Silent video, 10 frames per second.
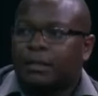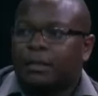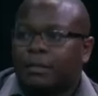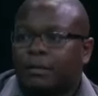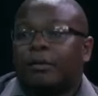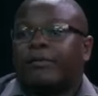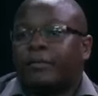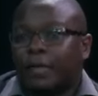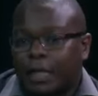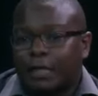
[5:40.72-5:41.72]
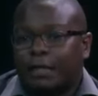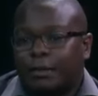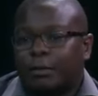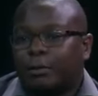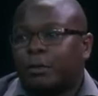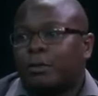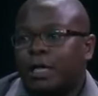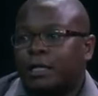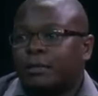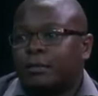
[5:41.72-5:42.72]
yes. Or if you get the crop, the
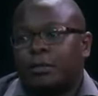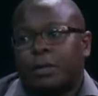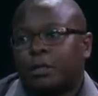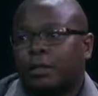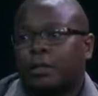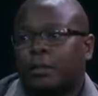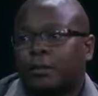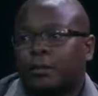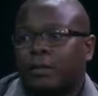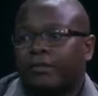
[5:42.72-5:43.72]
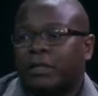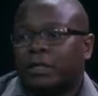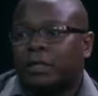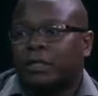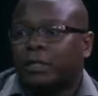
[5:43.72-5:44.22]
quality will be affected.